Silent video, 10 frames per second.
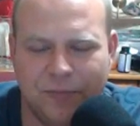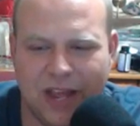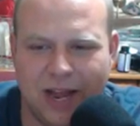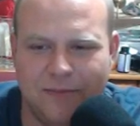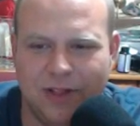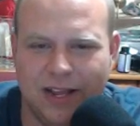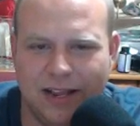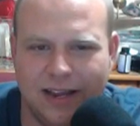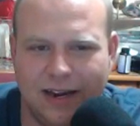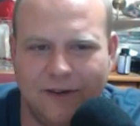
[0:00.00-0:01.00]
I'm
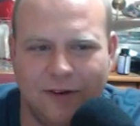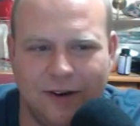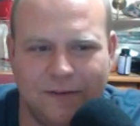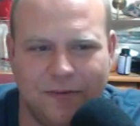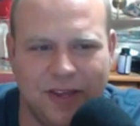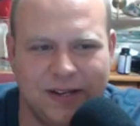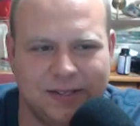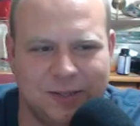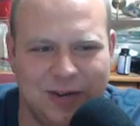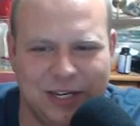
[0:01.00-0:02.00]
like getting rid of
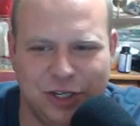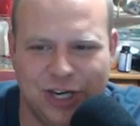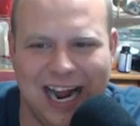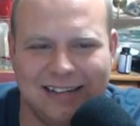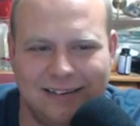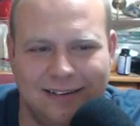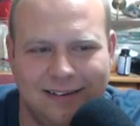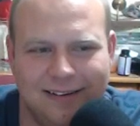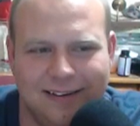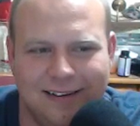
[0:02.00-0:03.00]
things in my chat
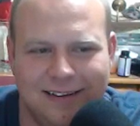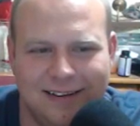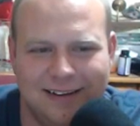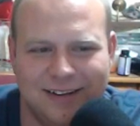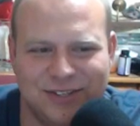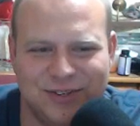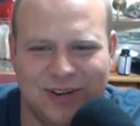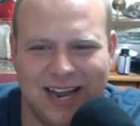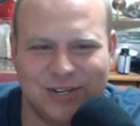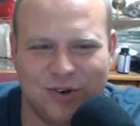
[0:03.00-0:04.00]
because you
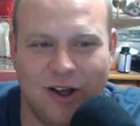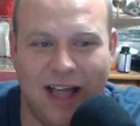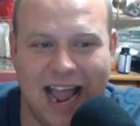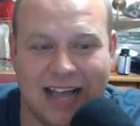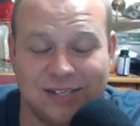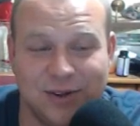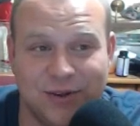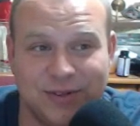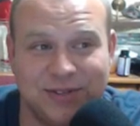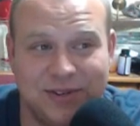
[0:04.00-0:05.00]
guys are all
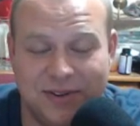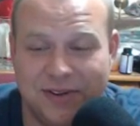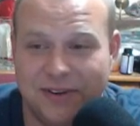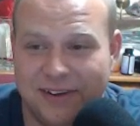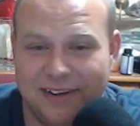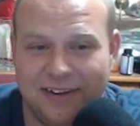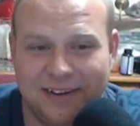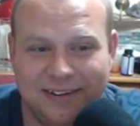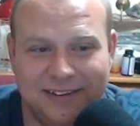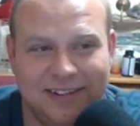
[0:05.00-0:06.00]
assholes.
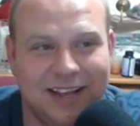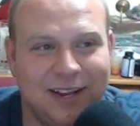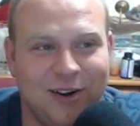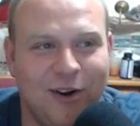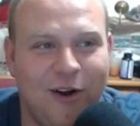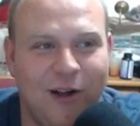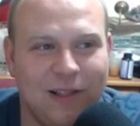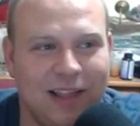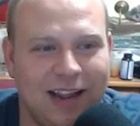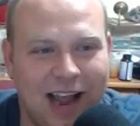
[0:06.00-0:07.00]
Like you're
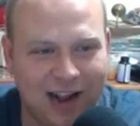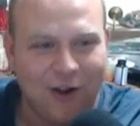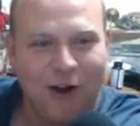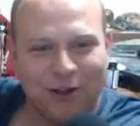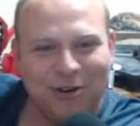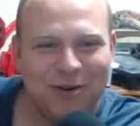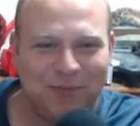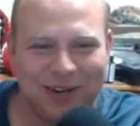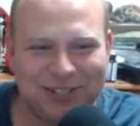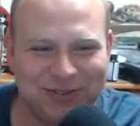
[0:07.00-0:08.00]
all like I call you a
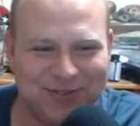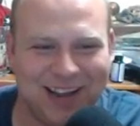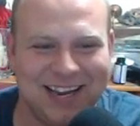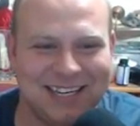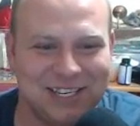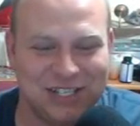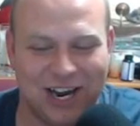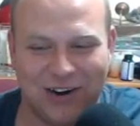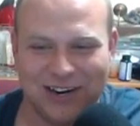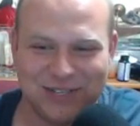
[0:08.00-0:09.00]
bunch of fucking
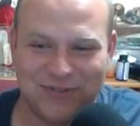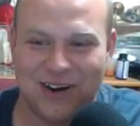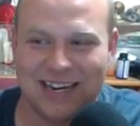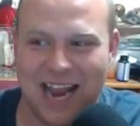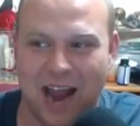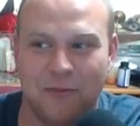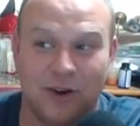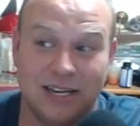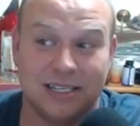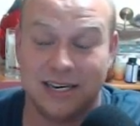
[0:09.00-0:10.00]
degenerates for a damn
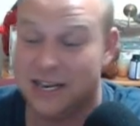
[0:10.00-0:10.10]
reason.